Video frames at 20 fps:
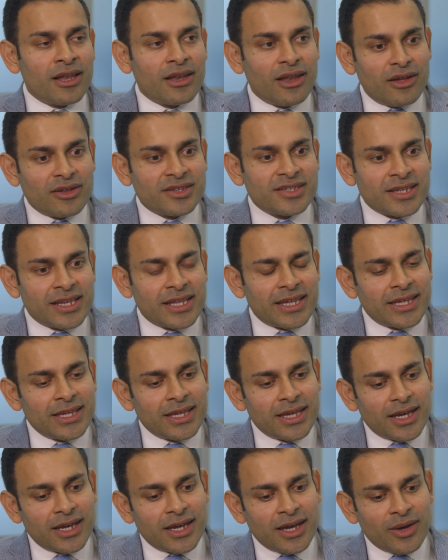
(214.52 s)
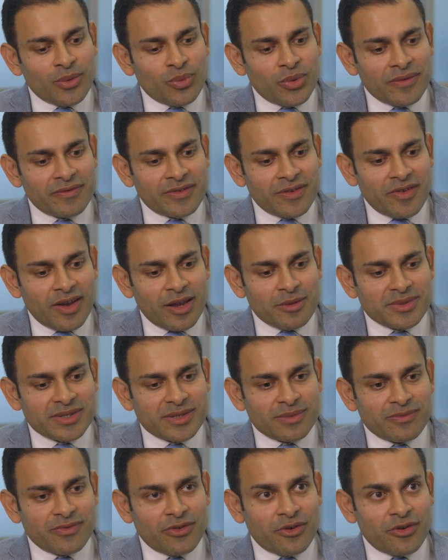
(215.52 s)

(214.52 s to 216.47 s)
Lastly, we've developed some